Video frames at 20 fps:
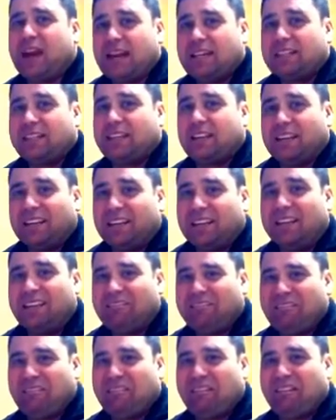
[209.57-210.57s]
hazier.
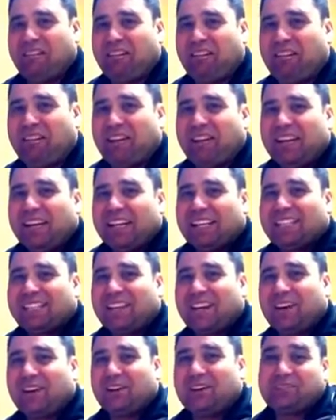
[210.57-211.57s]

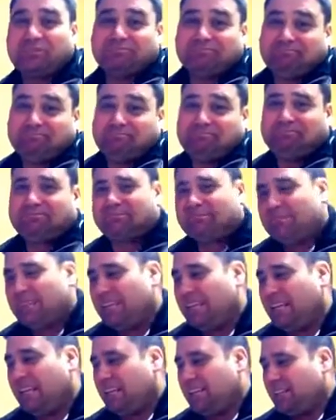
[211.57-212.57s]
So
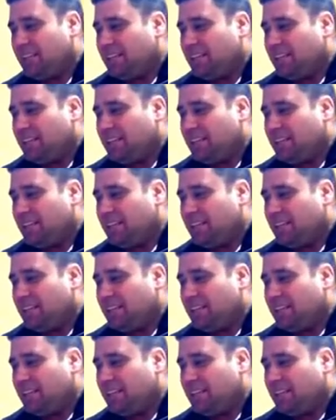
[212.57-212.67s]
the